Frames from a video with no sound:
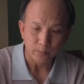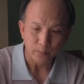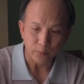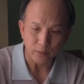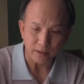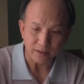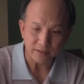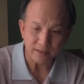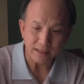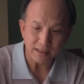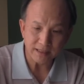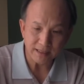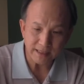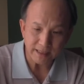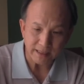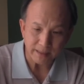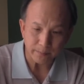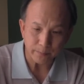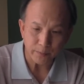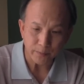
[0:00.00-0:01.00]
Press a
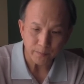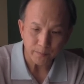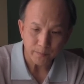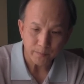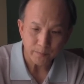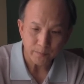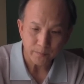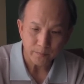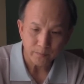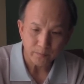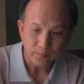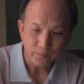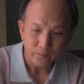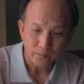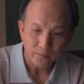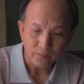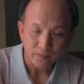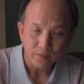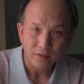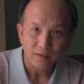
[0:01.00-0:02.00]
deep
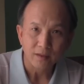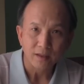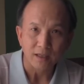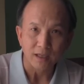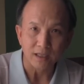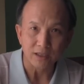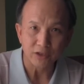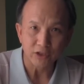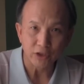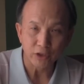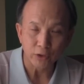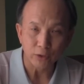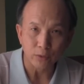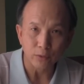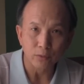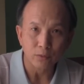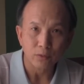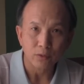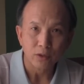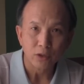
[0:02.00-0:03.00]

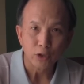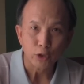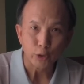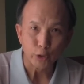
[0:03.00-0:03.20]
until